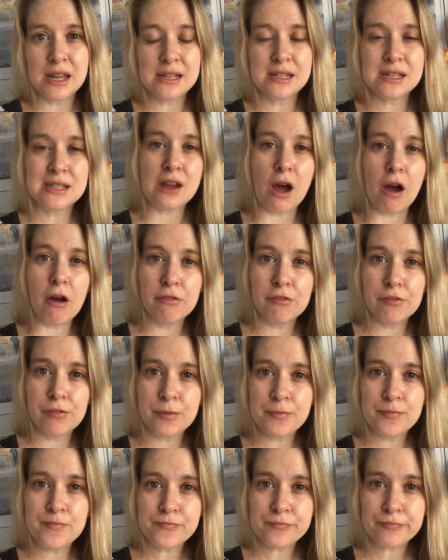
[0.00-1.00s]
need stuff.
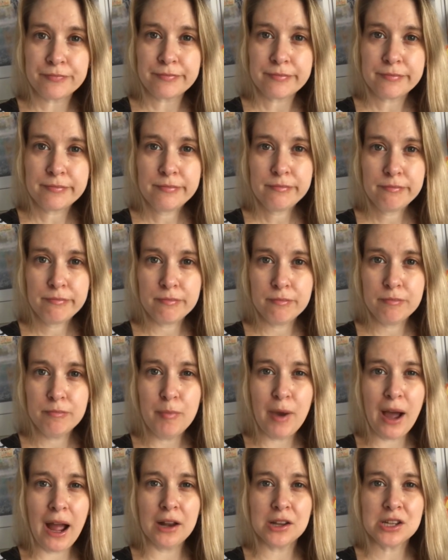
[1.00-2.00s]

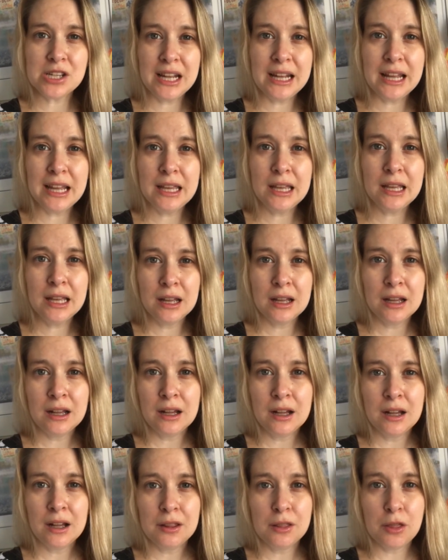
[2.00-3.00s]
But actually,
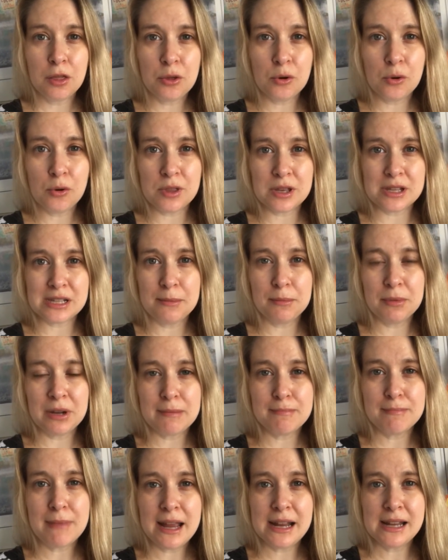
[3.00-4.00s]
the thought that
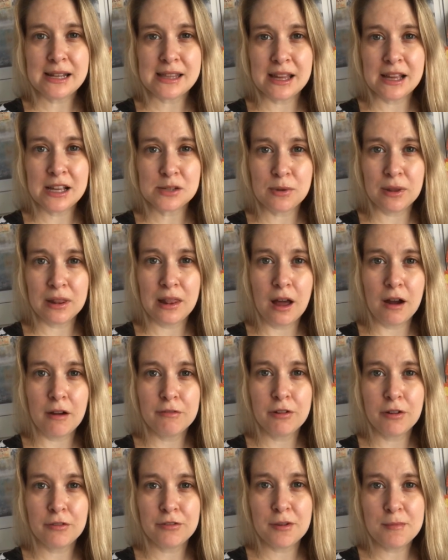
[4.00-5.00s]
somebody made things with
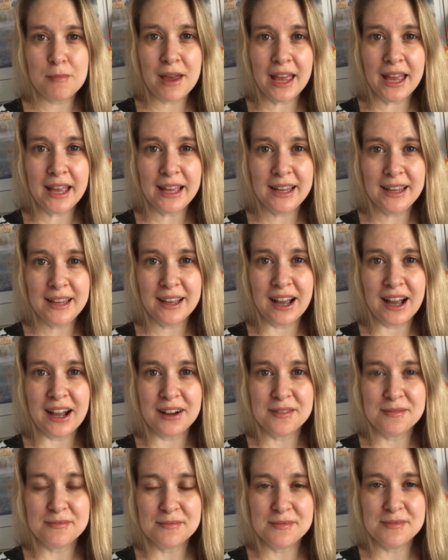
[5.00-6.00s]
love for me,
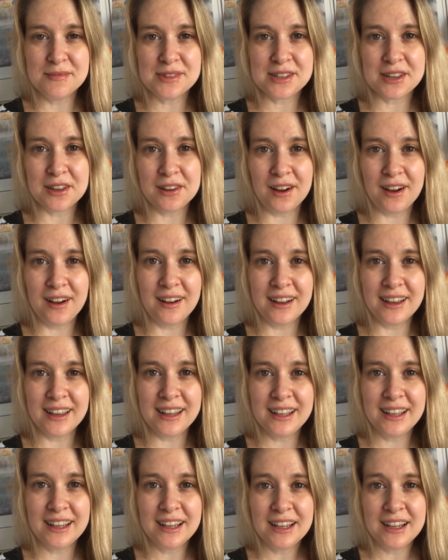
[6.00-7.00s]
um, so that
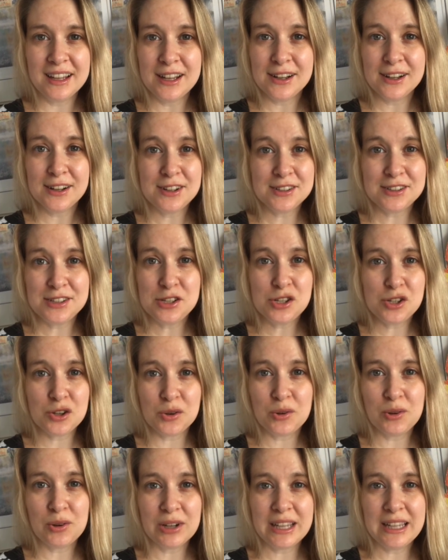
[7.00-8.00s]
I could
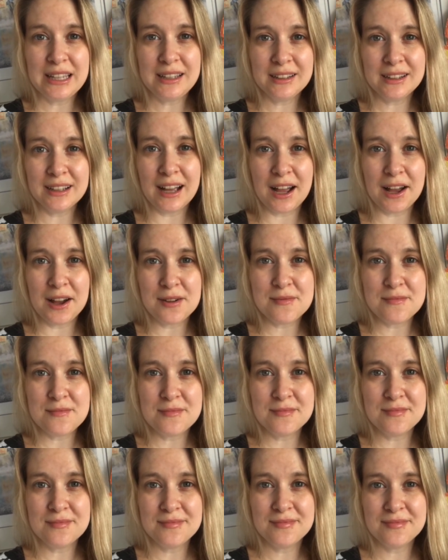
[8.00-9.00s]
enjoy
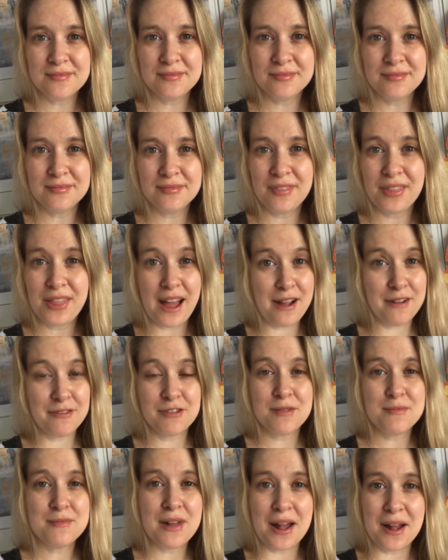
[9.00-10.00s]
um, that
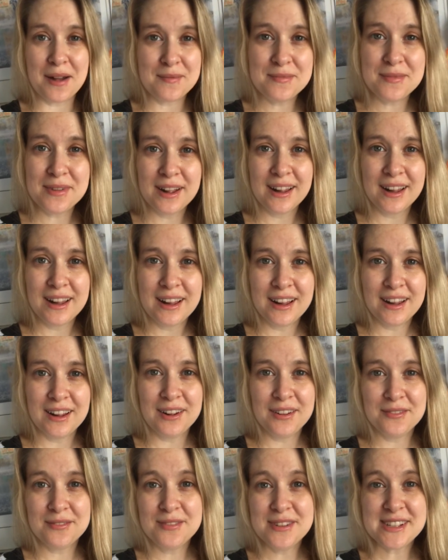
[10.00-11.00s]
from them,
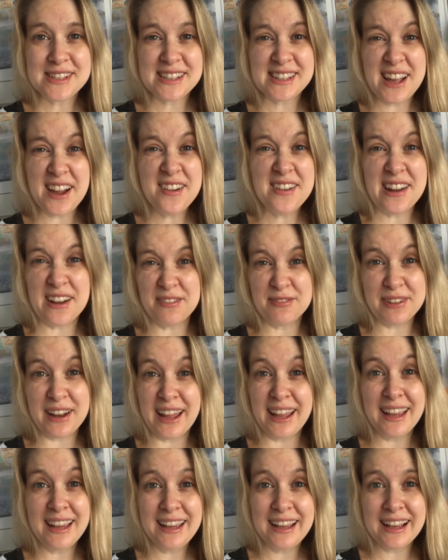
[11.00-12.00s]
was so
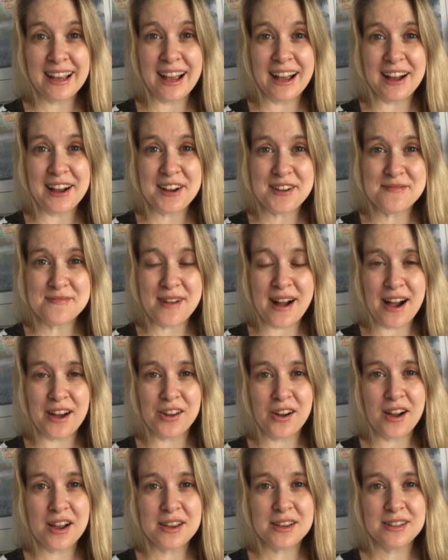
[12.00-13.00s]
lovely. Um, and
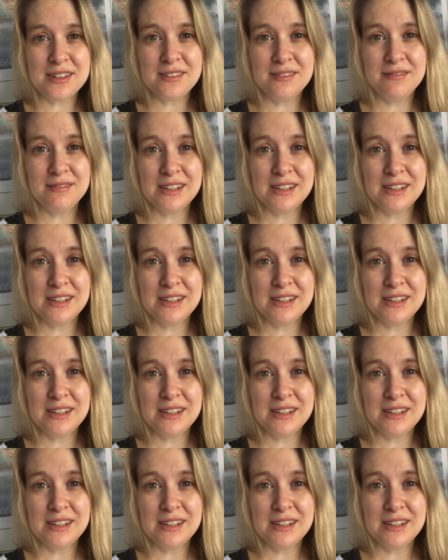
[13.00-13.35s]
I